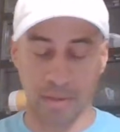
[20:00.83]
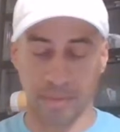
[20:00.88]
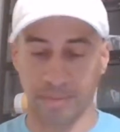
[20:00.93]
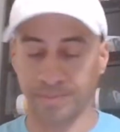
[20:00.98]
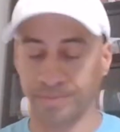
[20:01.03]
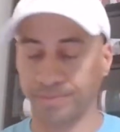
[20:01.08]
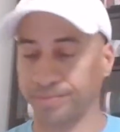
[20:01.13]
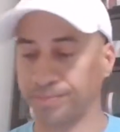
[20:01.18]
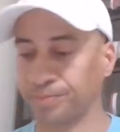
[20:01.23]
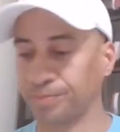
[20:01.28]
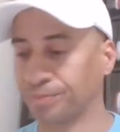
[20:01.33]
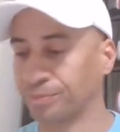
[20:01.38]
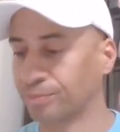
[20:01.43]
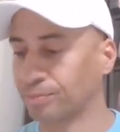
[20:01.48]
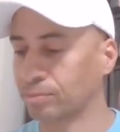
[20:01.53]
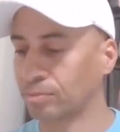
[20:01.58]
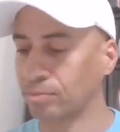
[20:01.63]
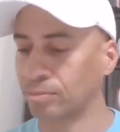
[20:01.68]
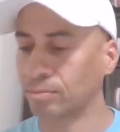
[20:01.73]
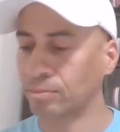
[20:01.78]
them,
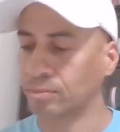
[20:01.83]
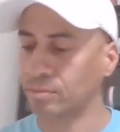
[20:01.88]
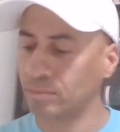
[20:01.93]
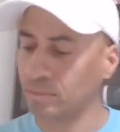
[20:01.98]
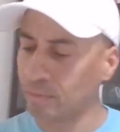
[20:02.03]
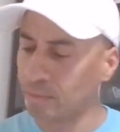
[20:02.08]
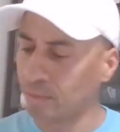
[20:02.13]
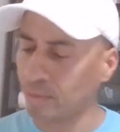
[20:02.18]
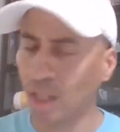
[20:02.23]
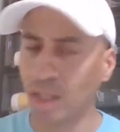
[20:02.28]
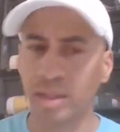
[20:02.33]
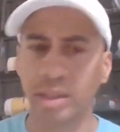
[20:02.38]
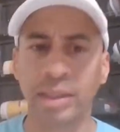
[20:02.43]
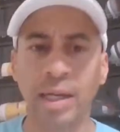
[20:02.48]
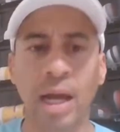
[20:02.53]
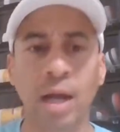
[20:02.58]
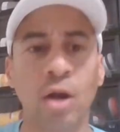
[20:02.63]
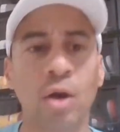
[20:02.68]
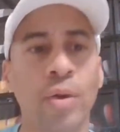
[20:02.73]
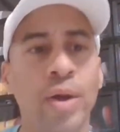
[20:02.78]
then
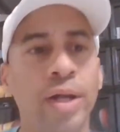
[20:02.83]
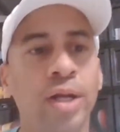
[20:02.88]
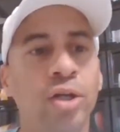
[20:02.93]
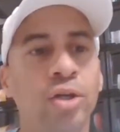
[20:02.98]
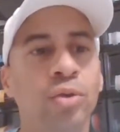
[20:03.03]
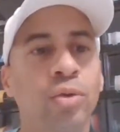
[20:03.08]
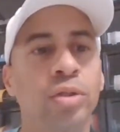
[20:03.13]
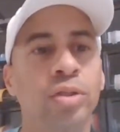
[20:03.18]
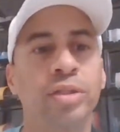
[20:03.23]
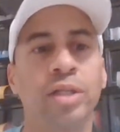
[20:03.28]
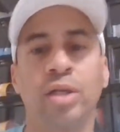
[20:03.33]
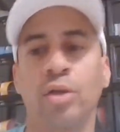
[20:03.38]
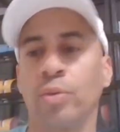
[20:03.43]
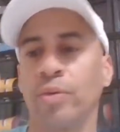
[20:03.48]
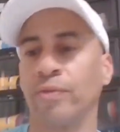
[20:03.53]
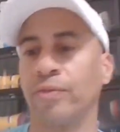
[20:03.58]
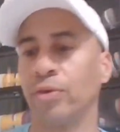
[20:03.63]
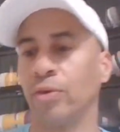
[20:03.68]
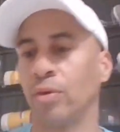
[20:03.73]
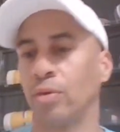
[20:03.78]
I go ahead and do a sneaker
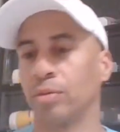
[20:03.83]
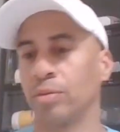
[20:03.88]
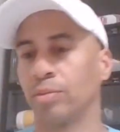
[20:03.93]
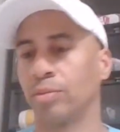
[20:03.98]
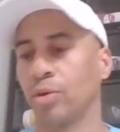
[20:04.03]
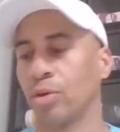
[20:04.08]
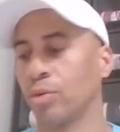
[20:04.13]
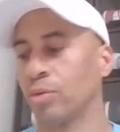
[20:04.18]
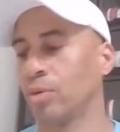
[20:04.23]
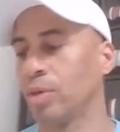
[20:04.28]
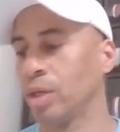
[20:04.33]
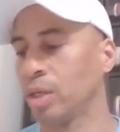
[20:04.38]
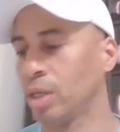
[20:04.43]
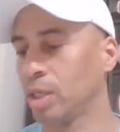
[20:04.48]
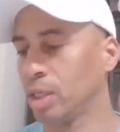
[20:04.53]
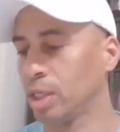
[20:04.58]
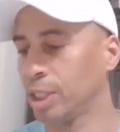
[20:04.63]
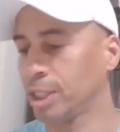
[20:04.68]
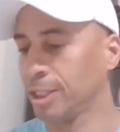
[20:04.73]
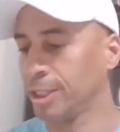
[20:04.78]
review on them, bro.
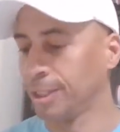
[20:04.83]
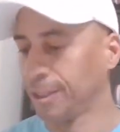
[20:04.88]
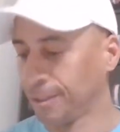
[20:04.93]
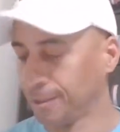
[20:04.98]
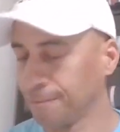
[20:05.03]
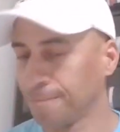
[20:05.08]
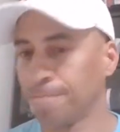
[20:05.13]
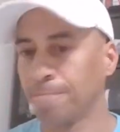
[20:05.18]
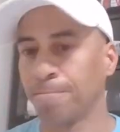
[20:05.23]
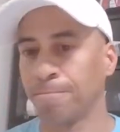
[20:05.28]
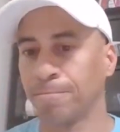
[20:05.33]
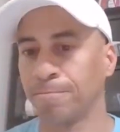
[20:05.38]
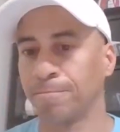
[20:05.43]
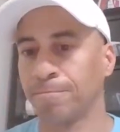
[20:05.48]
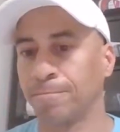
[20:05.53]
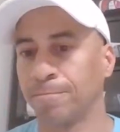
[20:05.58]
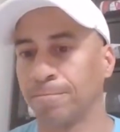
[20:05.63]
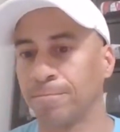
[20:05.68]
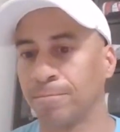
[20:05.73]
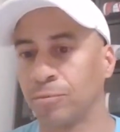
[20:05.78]

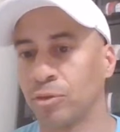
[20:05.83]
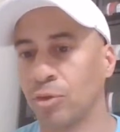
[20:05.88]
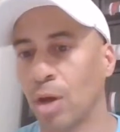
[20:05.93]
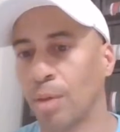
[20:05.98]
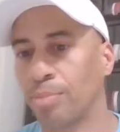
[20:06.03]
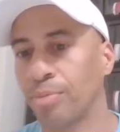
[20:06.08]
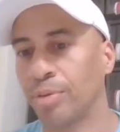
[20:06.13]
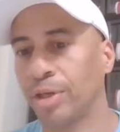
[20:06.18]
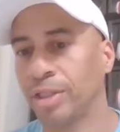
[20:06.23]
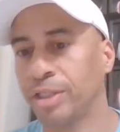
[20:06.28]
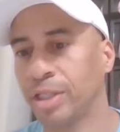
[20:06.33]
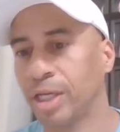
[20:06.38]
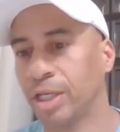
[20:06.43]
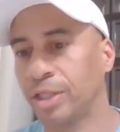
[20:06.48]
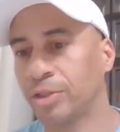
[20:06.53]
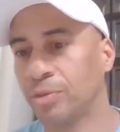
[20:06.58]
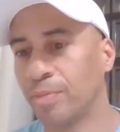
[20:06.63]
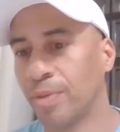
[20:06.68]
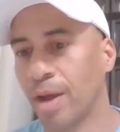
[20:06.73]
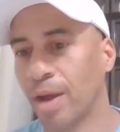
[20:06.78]
So I
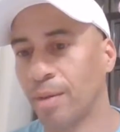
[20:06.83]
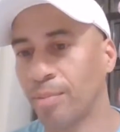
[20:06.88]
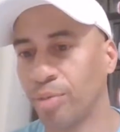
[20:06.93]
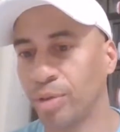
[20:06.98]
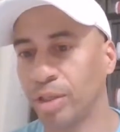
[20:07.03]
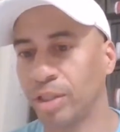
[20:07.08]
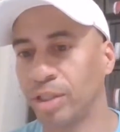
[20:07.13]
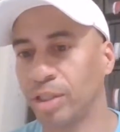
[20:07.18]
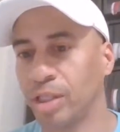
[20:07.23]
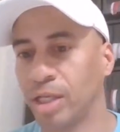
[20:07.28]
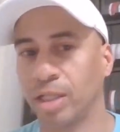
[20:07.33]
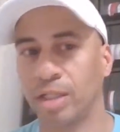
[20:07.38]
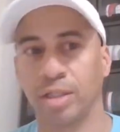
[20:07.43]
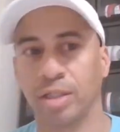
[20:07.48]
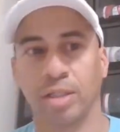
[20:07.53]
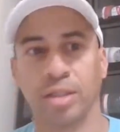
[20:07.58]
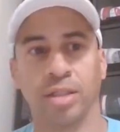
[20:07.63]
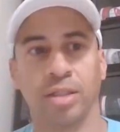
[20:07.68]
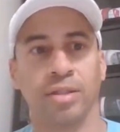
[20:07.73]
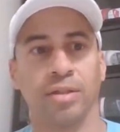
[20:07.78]
appreciate you, man. I appreciate
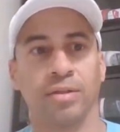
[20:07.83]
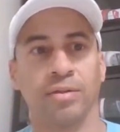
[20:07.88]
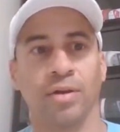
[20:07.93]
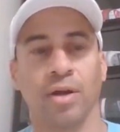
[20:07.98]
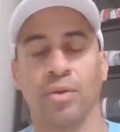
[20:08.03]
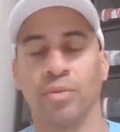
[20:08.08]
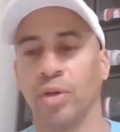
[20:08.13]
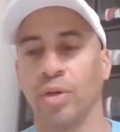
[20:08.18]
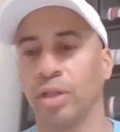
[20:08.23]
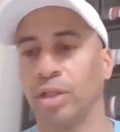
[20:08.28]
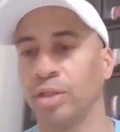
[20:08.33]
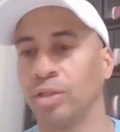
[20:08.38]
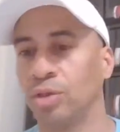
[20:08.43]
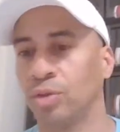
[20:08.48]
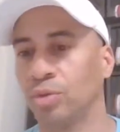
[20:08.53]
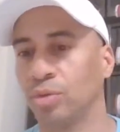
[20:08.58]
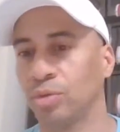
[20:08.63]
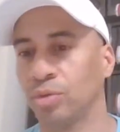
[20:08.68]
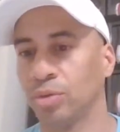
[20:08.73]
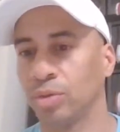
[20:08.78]
you. I really
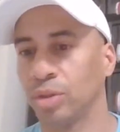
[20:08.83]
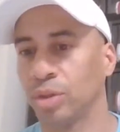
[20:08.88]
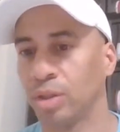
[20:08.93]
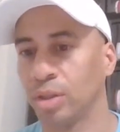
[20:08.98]
do.